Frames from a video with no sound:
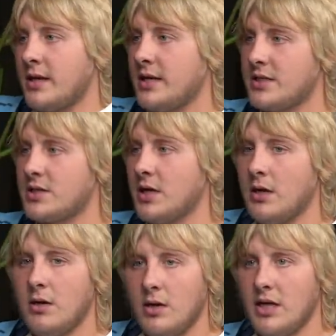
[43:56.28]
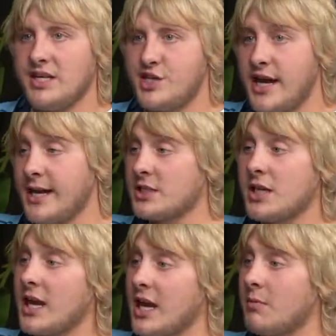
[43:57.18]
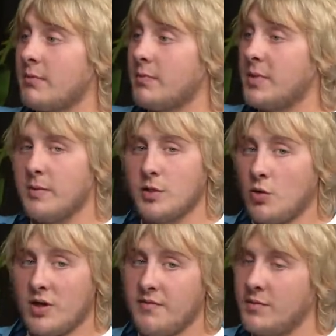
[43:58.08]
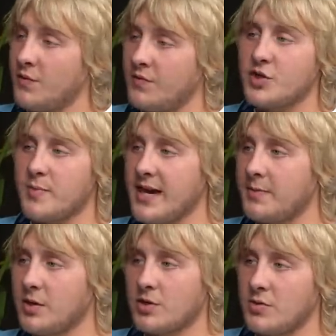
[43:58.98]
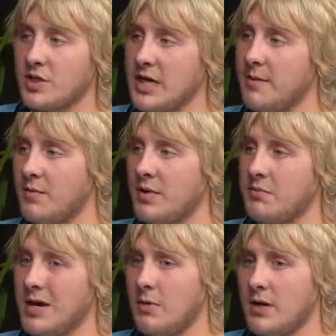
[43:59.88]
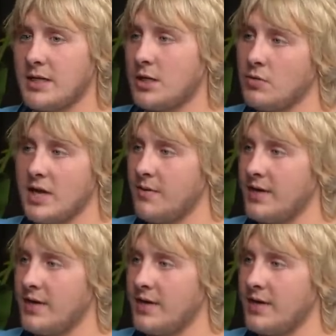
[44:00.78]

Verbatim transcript: Yeah, of course. He changed the game. Yeah. People don't give him enough respect because of what's happening with him now. Yeah. I don't care what